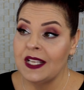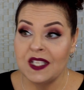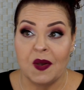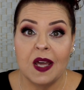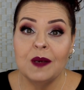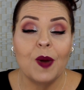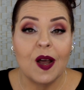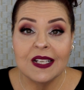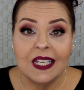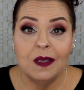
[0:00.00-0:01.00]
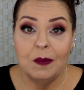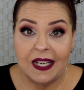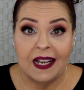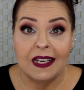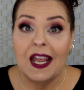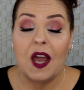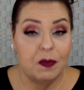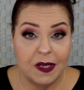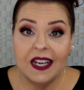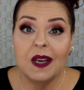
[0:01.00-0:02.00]
So unboxing meaning
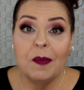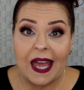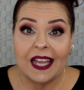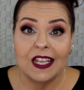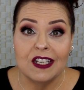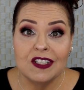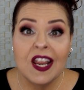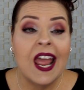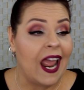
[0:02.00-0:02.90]
opening a package